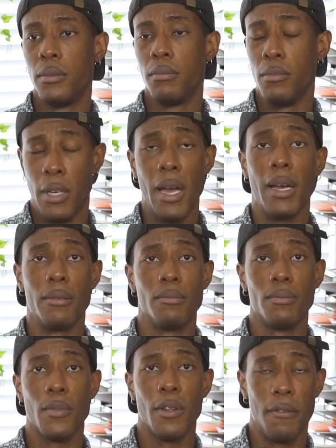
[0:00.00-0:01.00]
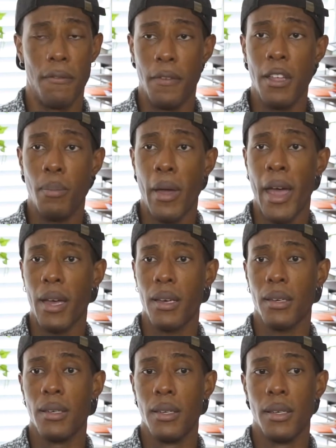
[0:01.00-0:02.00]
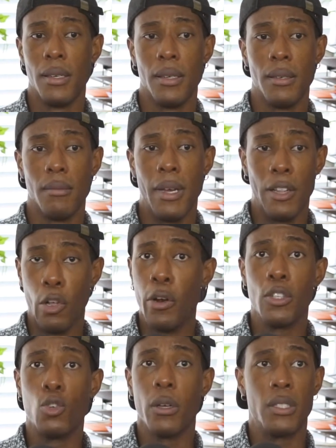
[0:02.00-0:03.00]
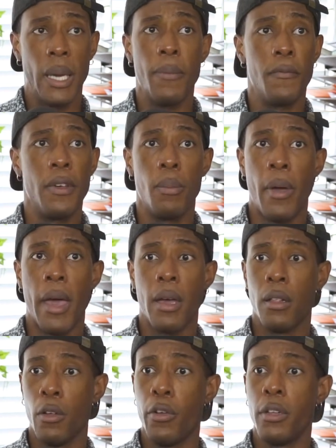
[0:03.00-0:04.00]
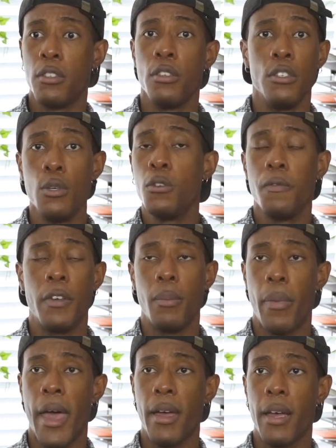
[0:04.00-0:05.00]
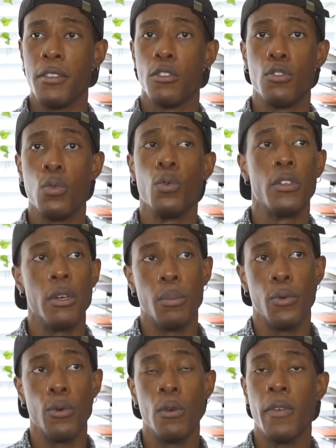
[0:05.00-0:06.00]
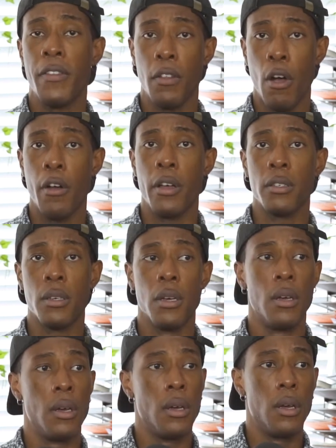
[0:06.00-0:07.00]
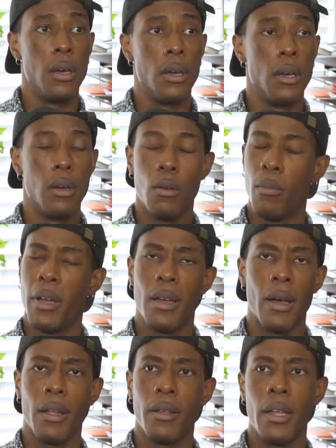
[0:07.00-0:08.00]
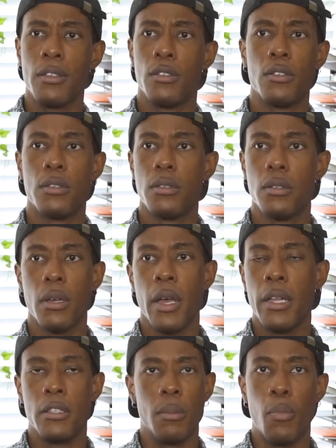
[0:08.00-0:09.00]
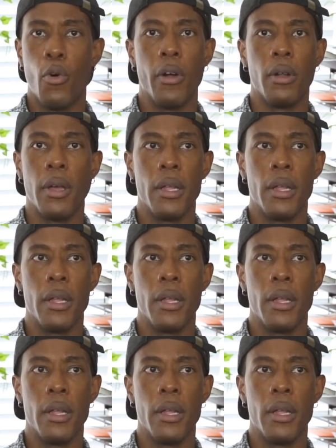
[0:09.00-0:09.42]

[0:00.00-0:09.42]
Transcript: Yeah, feedback and learning to accept feedback and learning to use feedback as a tool to improve as an artist. Oh my God, it's important.